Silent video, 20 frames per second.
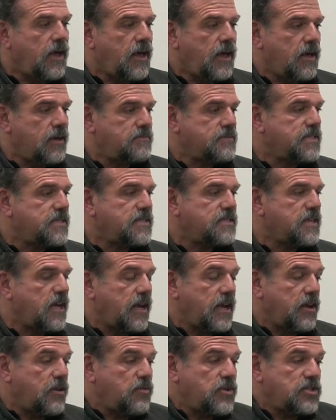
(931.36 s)
um,
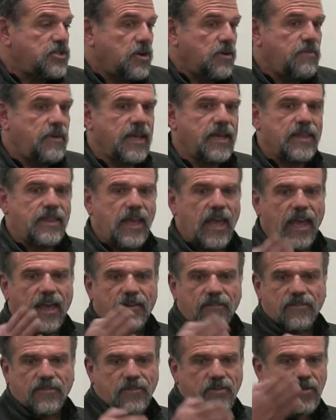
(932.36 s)
Society, which are big, and they
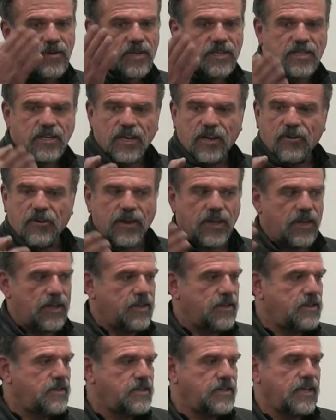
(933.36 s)
have
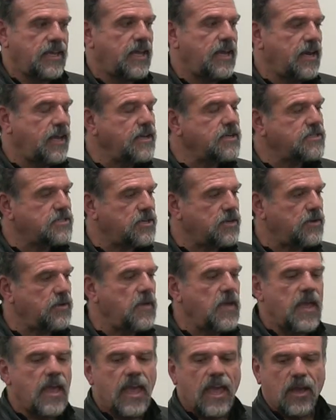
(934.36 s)
criteria to get into.
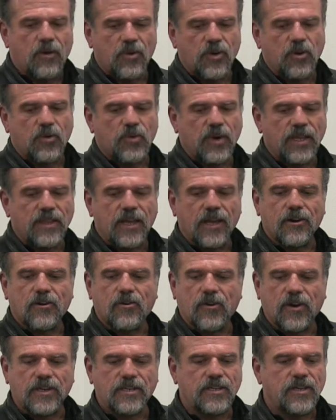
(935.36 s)
And when you read that
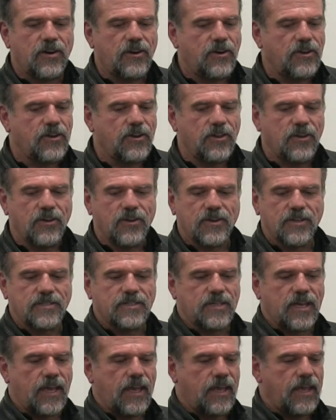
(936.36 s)
criteria, you could
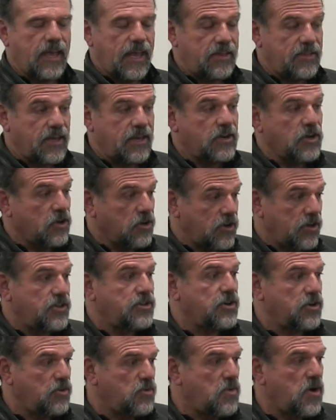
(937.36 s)
say, and then look at
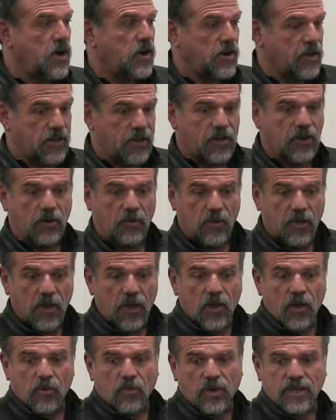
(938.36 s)
their work and go,
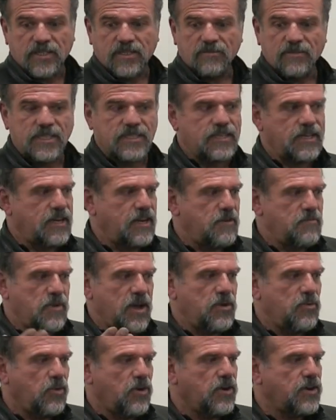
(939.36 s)
what's missing in
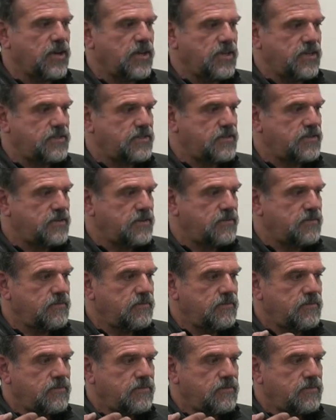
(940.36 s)
my work is